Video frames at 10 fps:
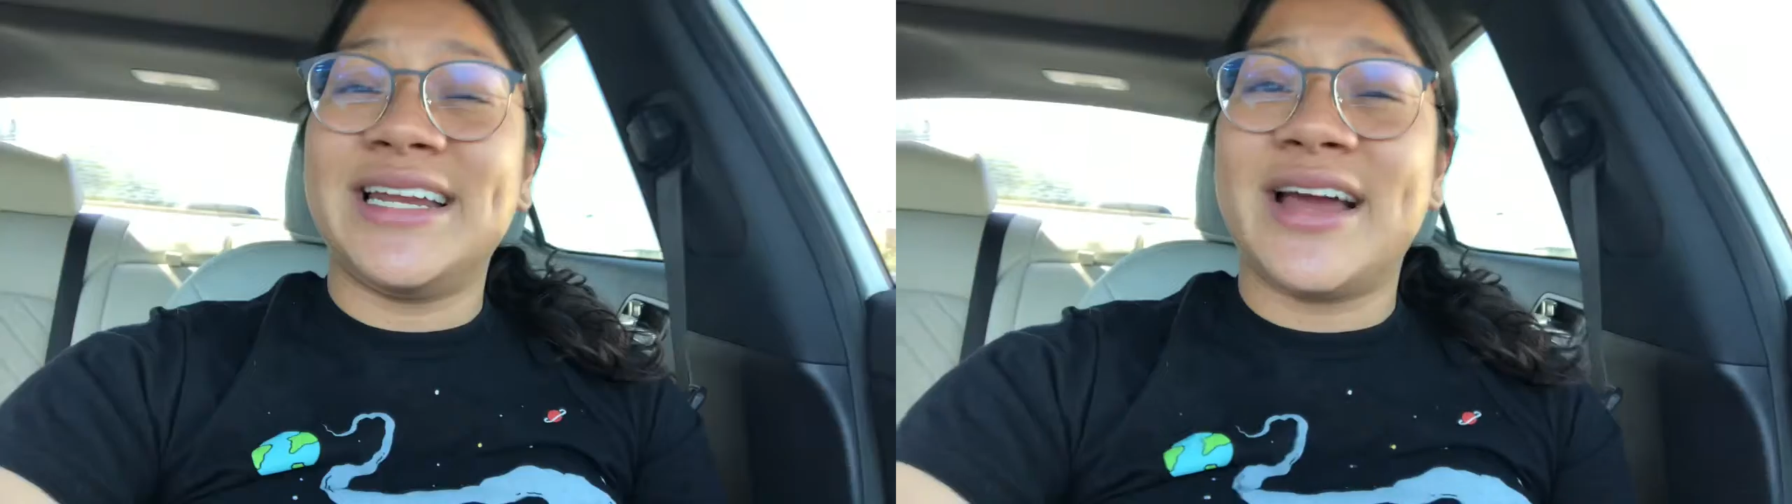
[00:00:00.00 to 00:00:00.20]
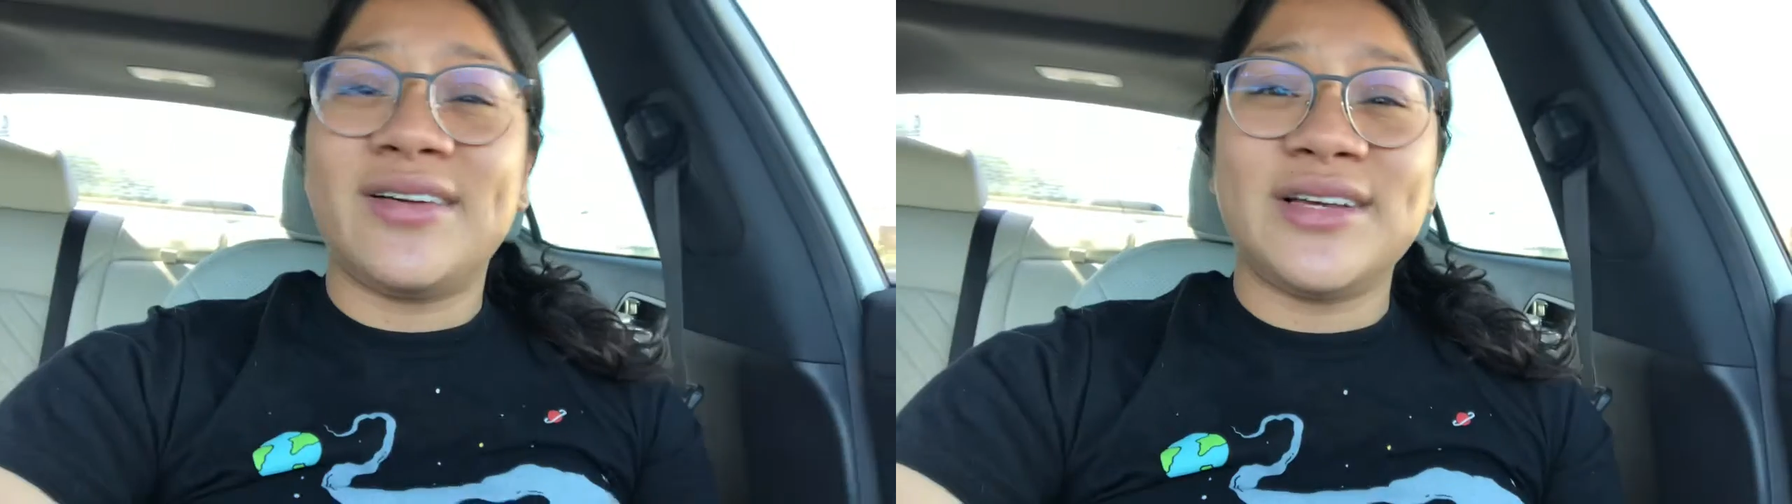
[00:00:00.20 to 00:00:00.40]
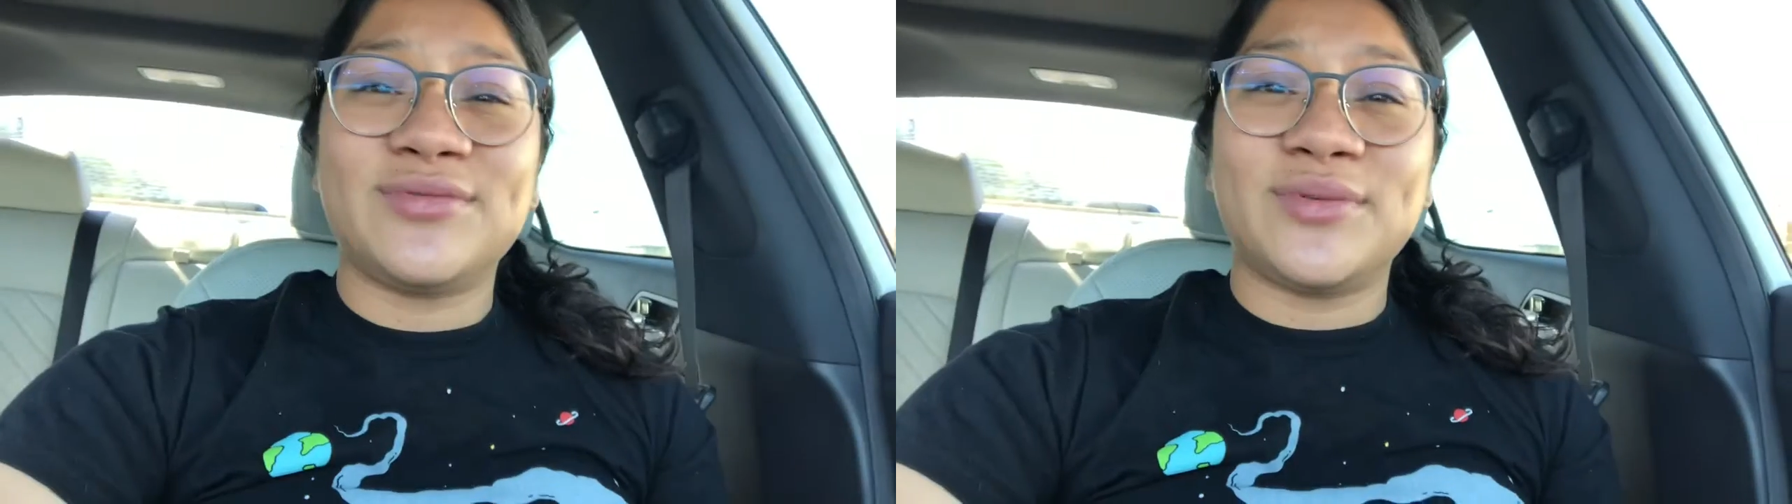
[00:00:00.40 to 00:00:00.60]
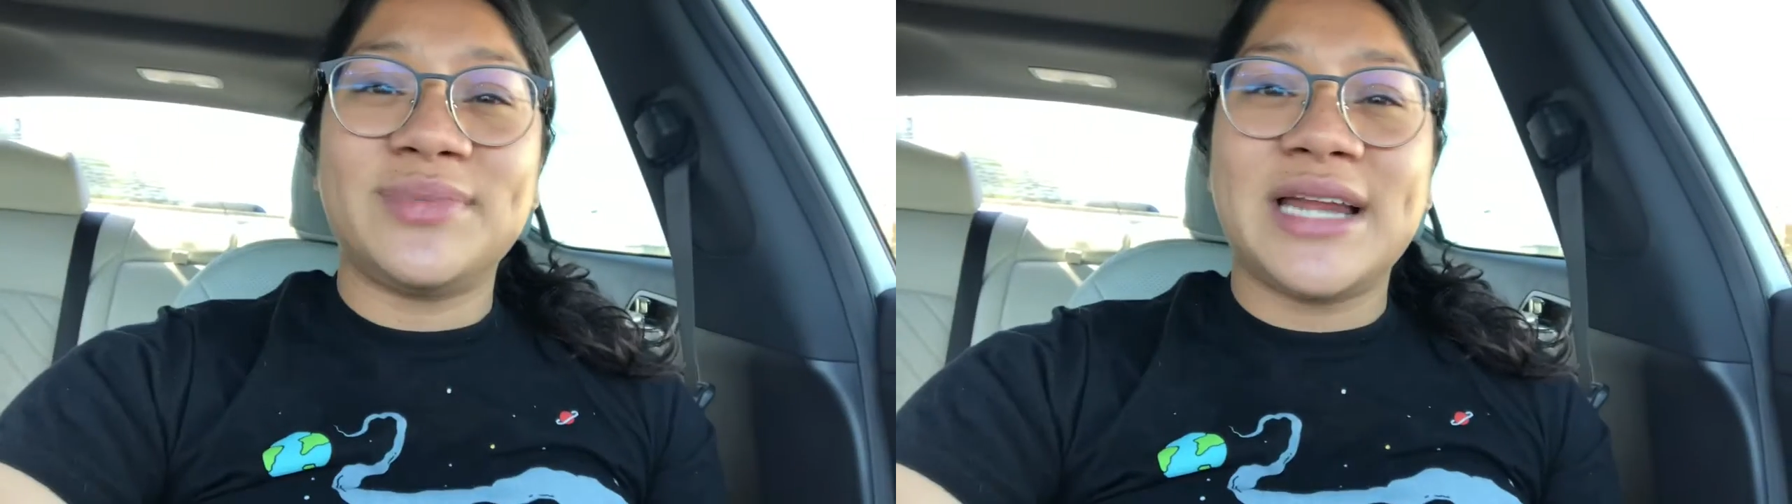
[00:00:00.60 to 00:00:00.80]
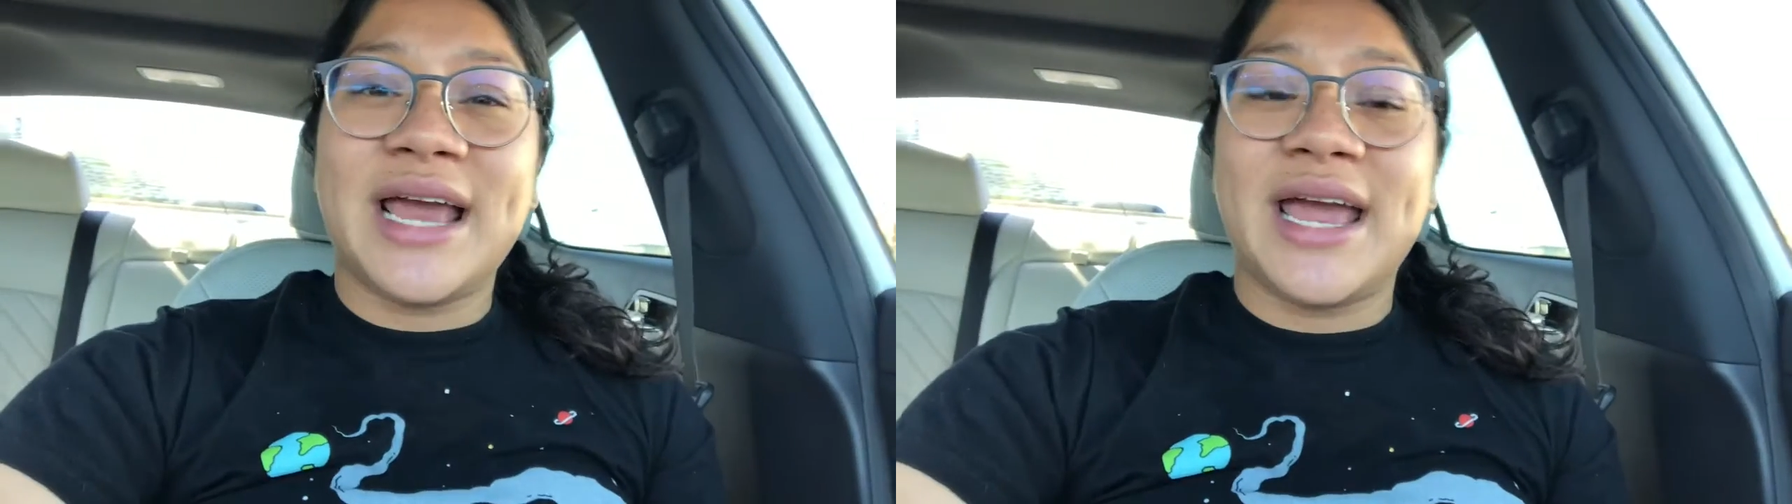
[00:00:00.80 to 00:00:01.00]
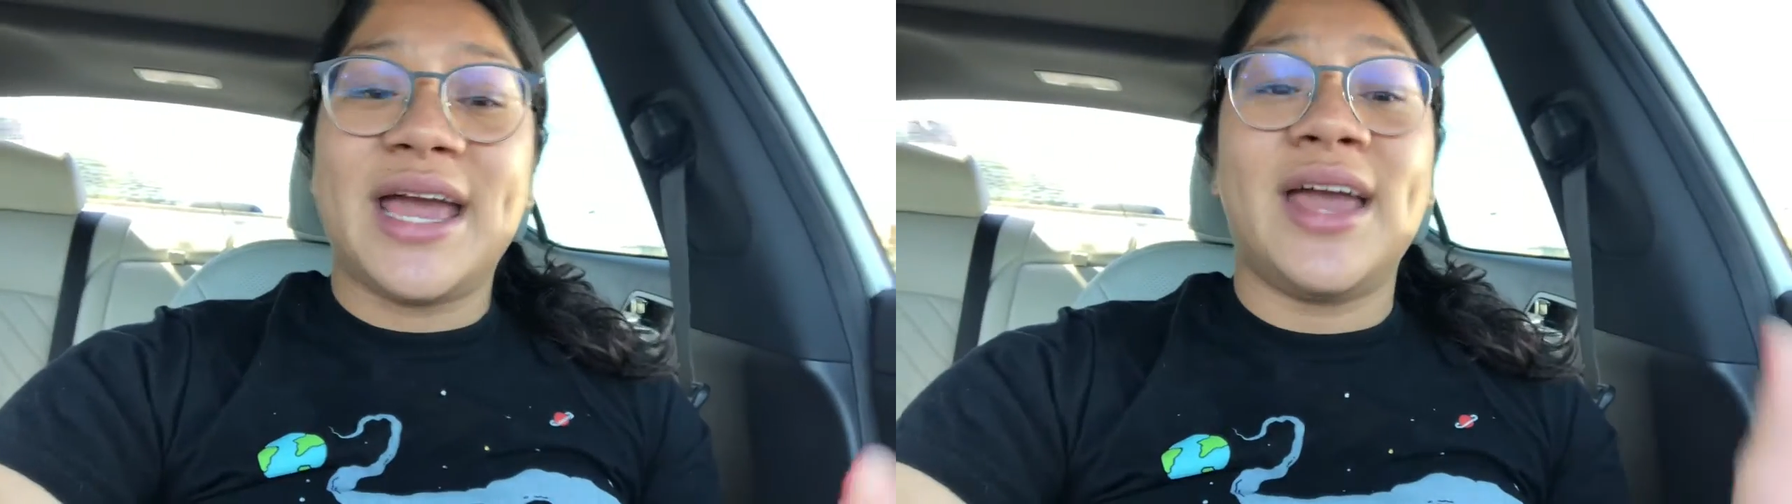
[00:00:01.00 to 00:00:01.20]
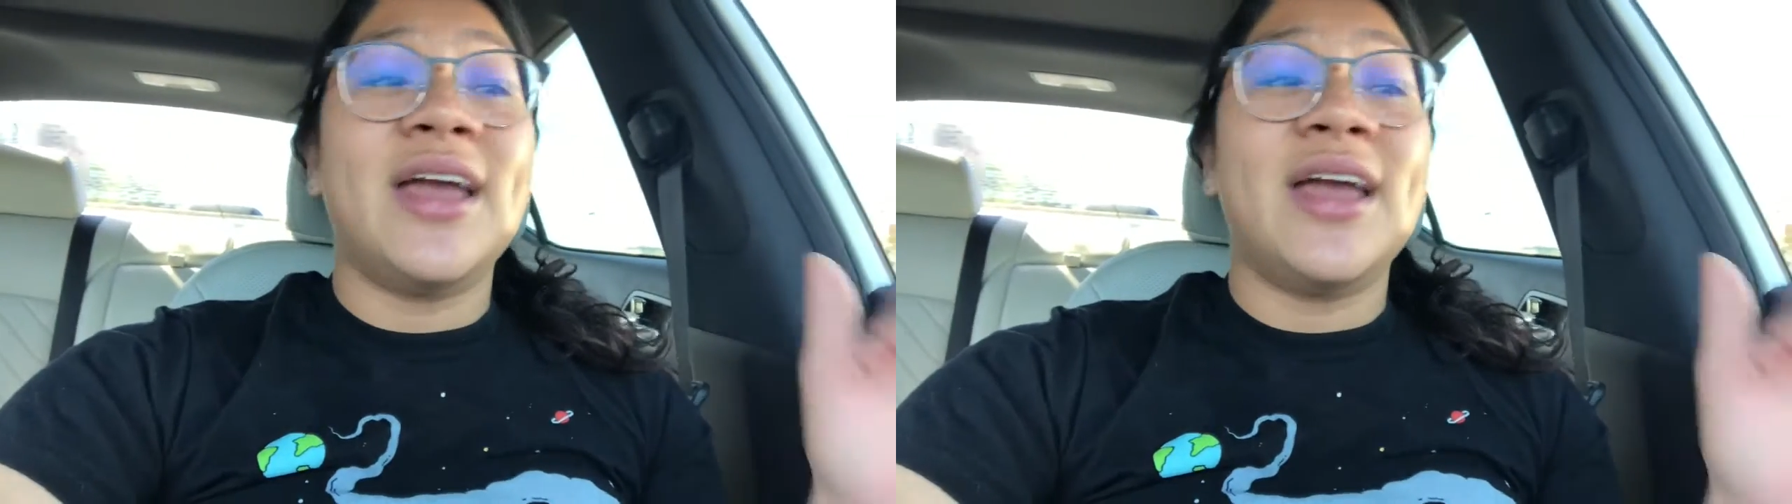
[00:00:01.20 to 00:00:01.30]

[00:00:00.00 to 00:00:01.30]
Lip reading: out his room today,